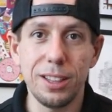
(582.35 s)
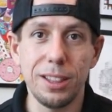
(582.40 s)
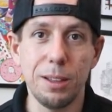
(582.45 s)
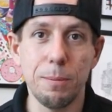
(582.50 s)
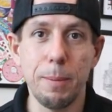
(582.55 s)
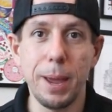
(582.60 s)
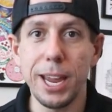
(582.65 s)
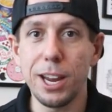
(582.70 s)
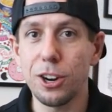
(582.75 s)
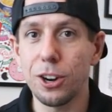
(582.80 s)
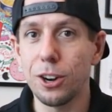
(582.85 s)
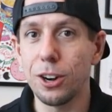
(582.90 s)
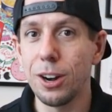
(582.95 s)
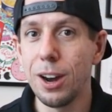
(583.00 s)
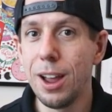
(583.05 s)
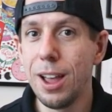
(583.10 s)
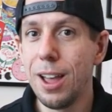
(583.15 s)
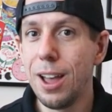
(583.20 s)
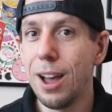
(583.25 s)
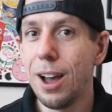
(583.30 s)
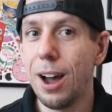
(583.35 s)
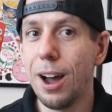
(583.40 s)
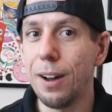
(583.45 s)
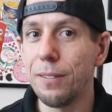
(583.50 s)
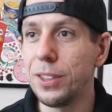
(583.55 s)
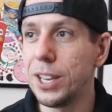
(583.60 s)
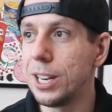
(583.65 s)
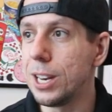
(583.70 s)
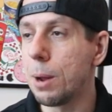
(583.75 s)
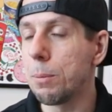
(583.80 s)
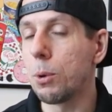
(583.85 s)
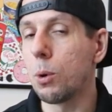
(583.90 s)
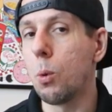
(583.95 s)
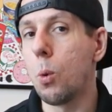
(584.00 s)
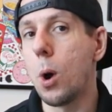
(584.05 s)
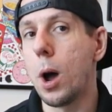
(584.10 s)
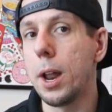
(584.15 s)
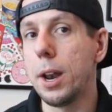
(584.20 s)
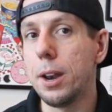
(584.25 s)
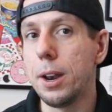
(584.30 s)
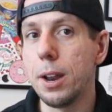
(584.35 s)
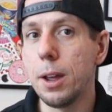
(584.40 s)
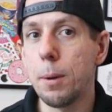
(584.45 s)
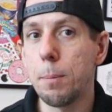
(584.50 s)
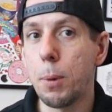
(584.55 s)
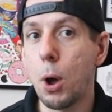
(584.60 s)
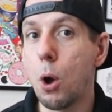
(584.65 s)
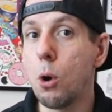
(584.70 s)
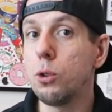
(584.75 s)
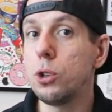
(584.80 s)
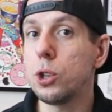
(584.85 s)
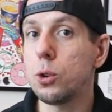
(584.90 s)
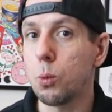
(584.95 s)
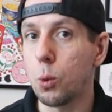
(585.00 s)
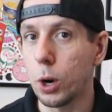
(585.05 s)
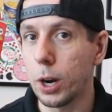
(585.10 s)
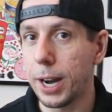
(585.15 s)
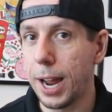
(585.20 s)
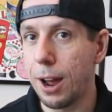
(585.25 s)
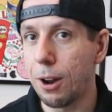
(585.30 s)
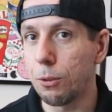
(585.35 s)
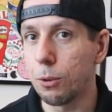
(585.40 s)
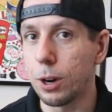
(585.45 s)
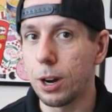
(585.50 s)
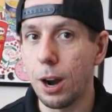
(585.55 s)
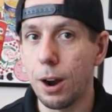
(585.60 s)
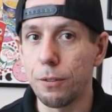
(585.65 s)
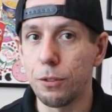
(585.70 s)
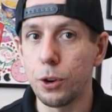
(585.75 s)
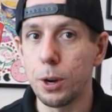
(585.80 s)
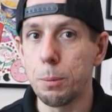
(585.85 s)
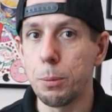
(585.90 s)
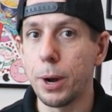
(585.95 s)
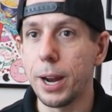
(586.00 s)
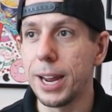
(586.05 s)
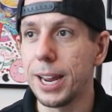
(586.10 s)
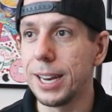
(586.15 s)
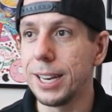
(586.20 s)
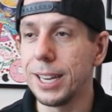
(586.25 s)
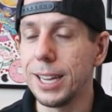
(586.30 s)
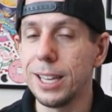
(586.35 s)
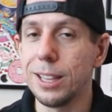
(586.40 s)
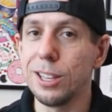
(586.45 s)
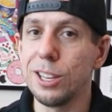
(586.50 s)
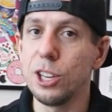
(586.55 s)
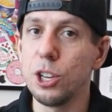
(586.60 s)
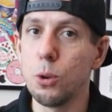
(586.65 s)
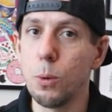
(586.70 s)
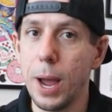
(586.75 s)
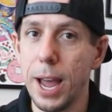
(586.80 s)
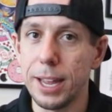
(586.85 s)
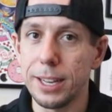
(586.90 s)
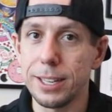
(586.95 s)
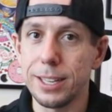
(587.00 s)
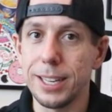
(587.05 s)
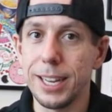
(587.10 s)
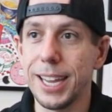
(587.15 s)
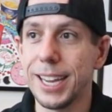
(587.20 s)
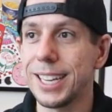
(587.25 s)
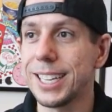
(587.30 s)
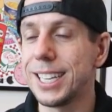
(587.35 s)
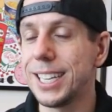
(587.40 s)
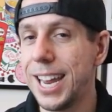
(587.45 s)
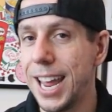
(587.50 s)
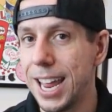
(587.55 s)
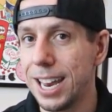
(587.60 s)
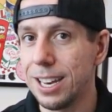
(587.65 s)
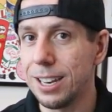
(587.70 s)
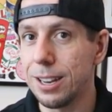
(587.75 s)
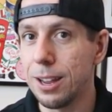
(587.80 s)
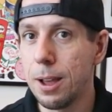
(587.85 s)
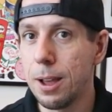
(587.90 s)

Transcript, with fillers: the maker of the number one post workout recovery brand in the US, Xtend.